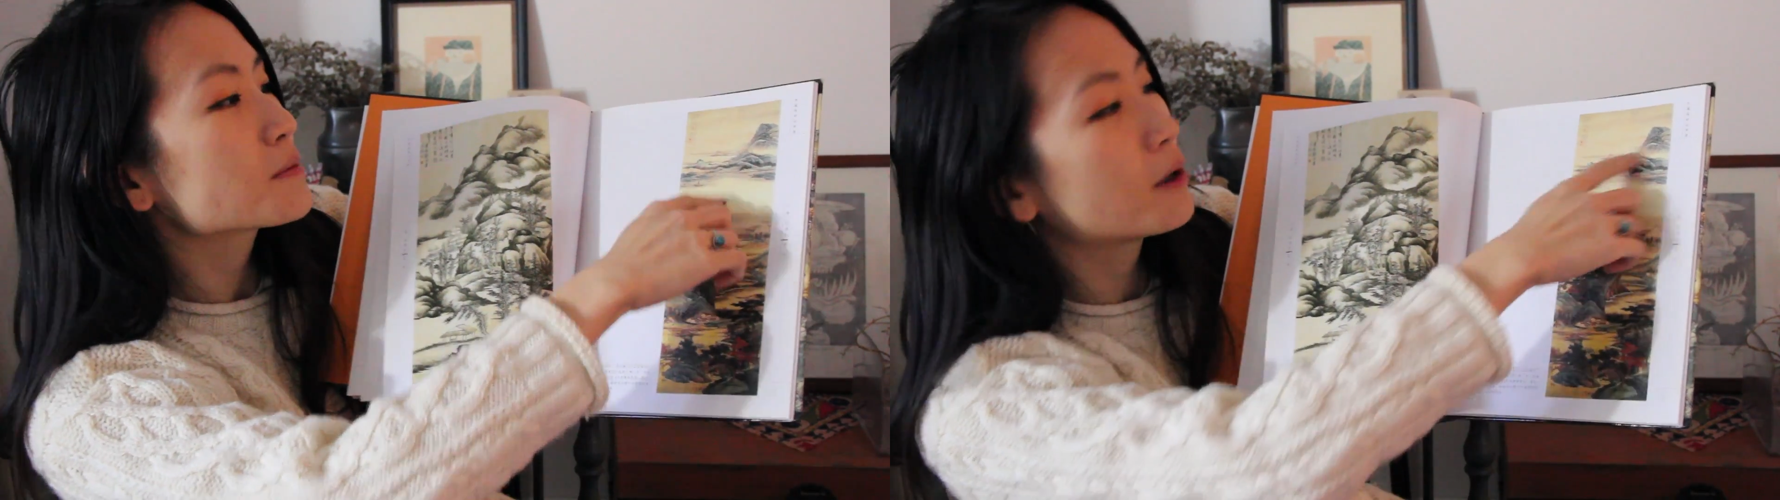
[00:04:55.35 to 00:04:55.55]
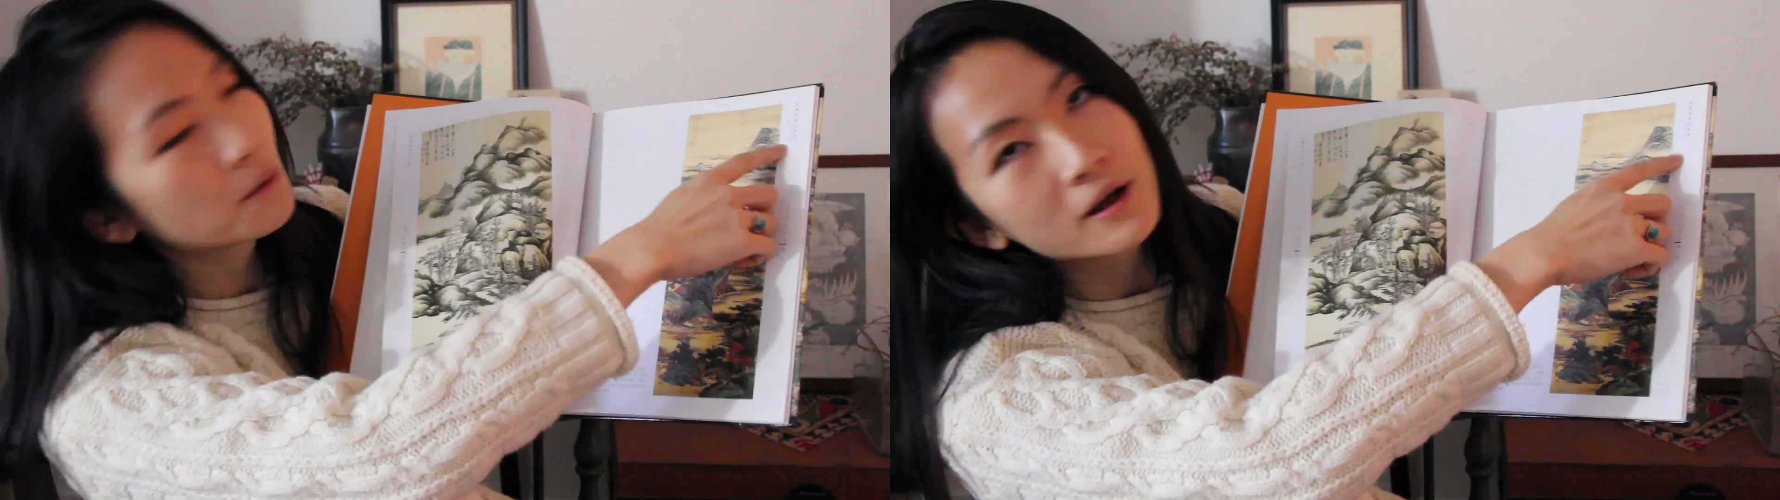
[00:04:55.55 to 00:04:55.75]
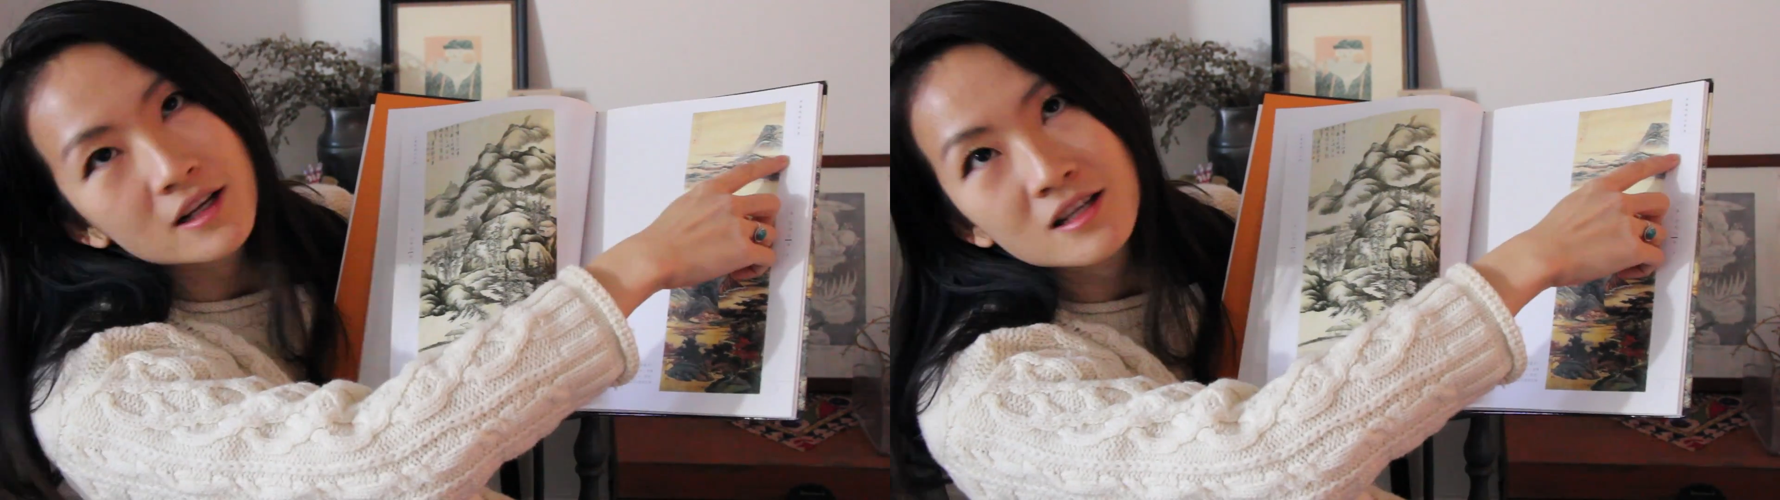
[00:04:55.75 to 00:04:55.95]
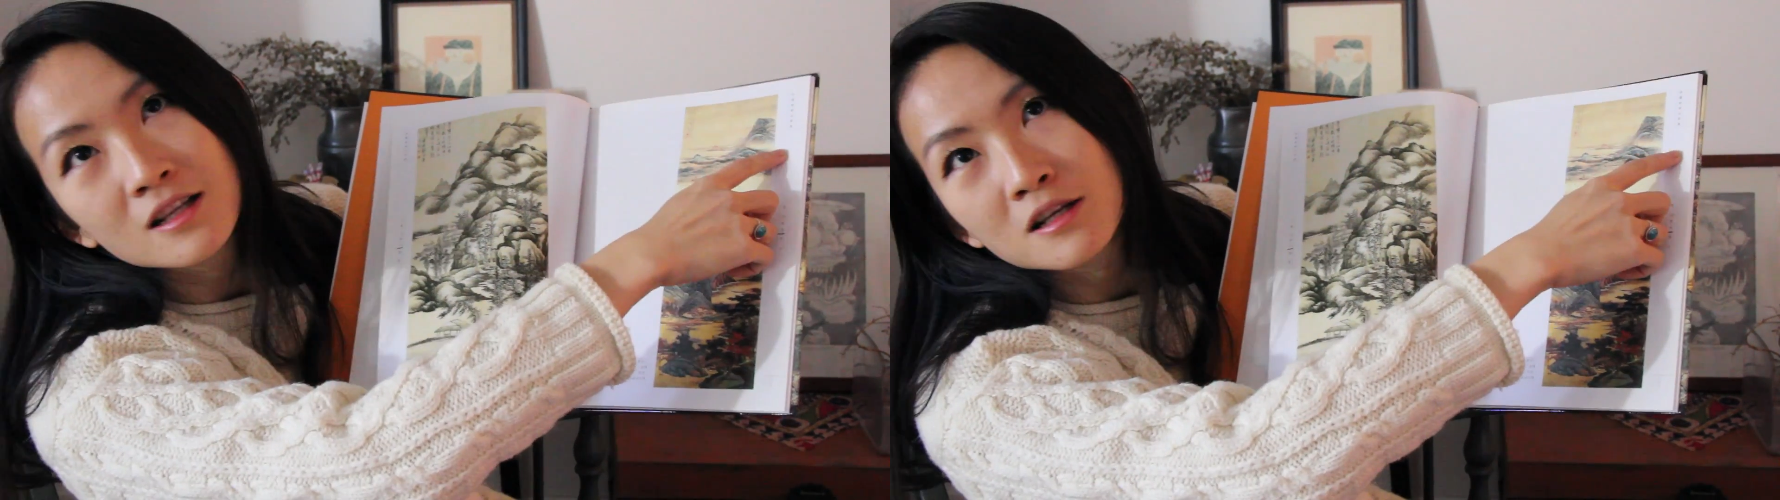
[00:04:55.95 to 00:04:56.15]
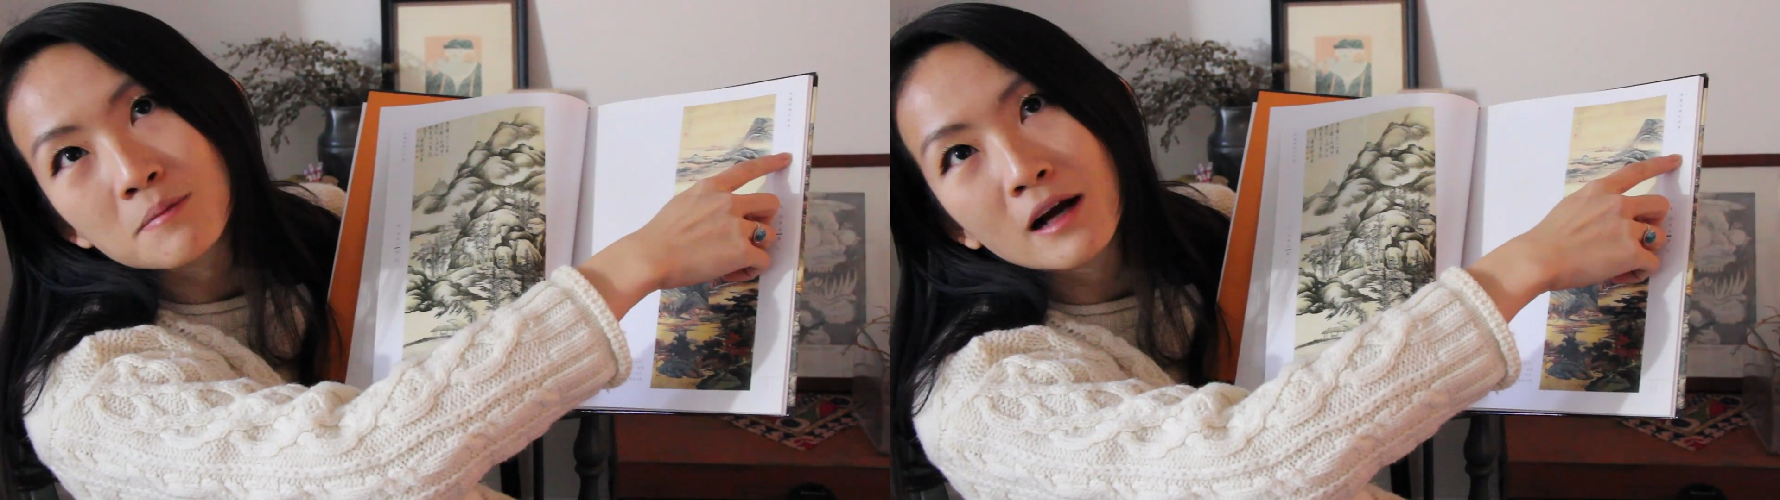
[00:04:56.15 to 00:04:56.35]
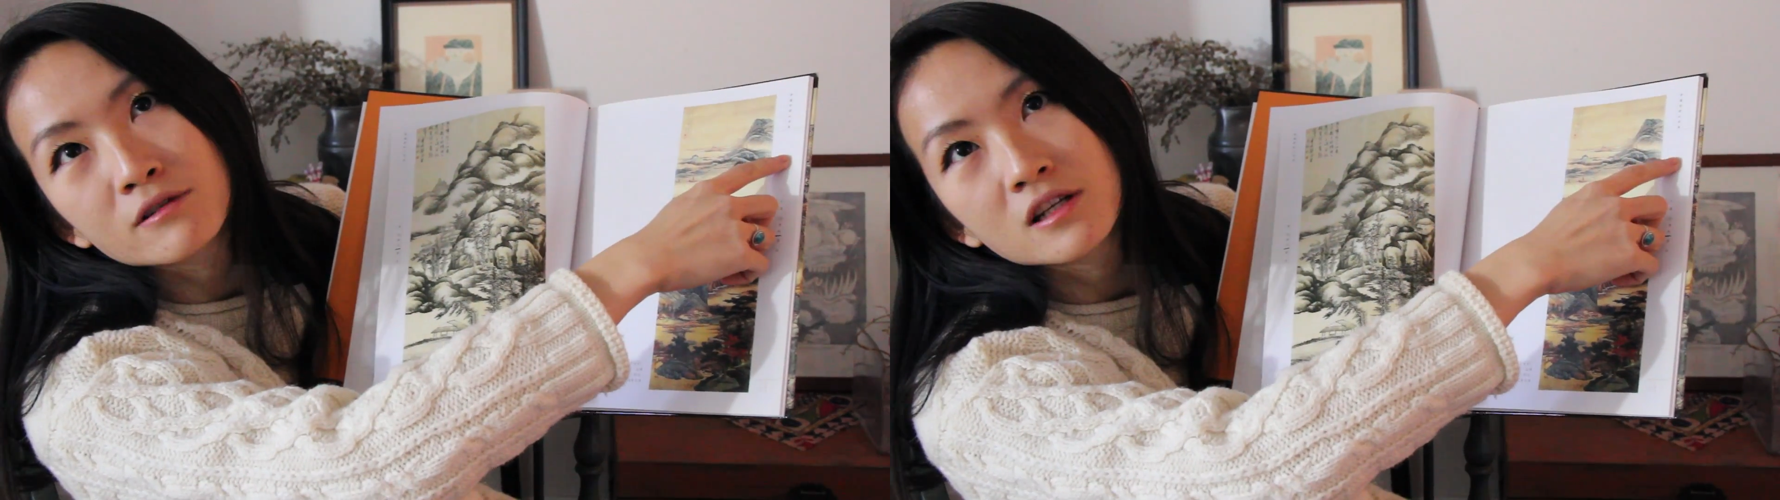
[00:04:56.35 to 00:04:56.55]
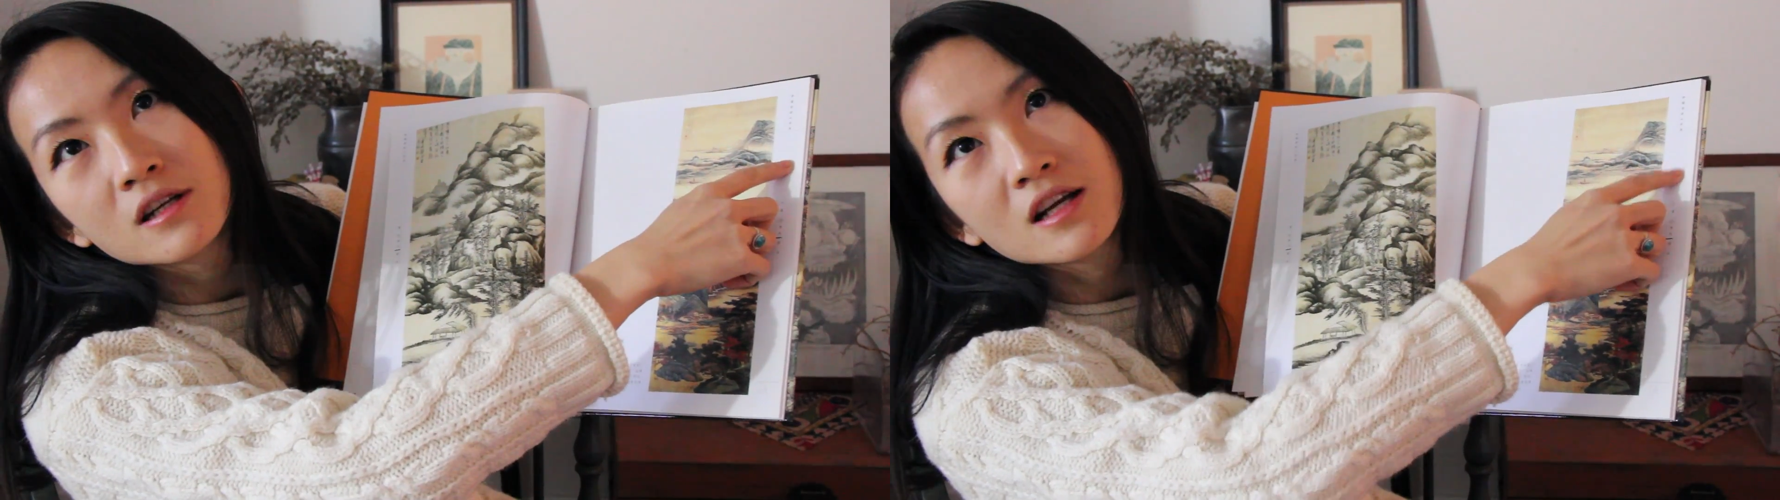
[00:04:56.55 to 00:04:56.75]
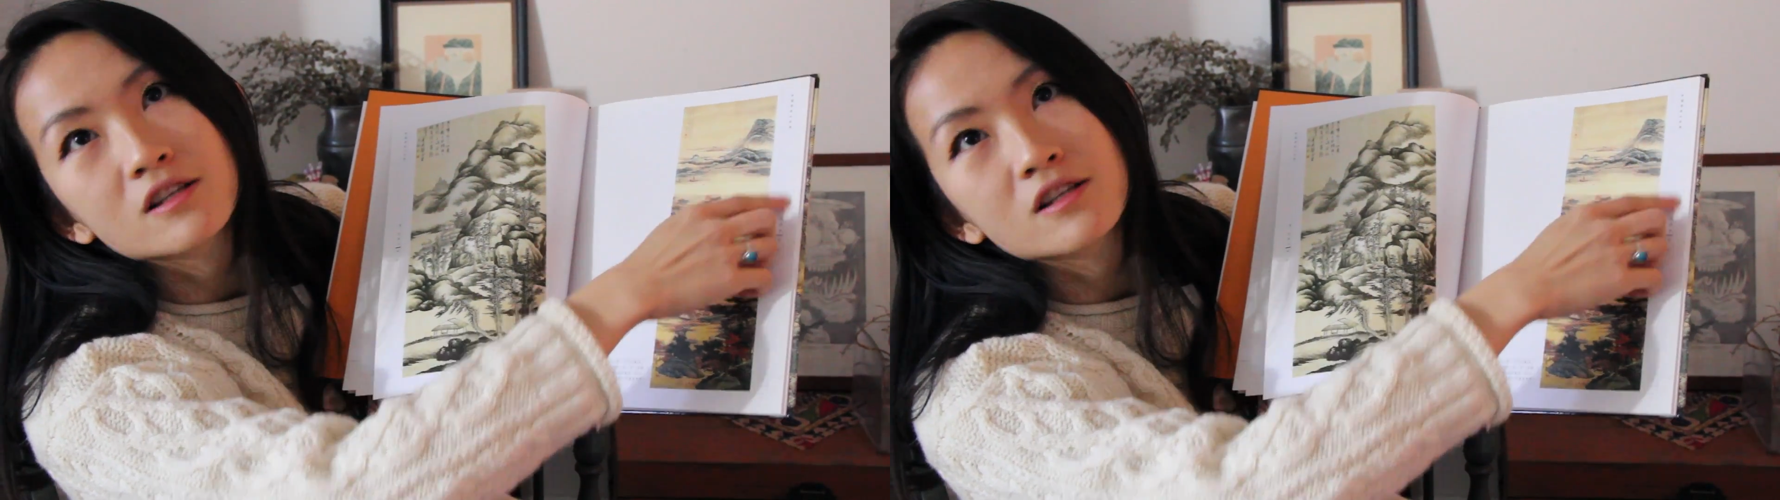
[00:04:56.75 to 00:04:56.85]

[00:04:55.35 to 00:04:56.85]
point when he sees this mountain.